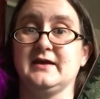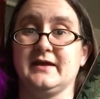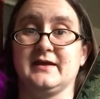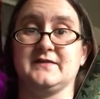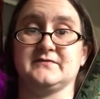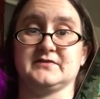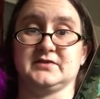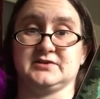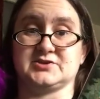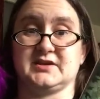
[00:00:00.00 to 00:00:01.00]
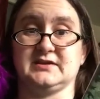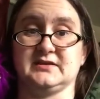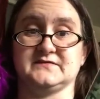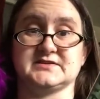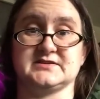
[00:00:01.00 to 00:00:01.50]
the village that he
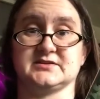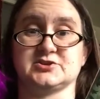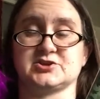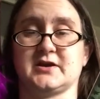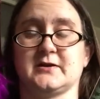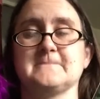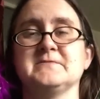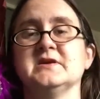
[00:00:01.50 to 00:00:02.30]
lives in, Dunshire.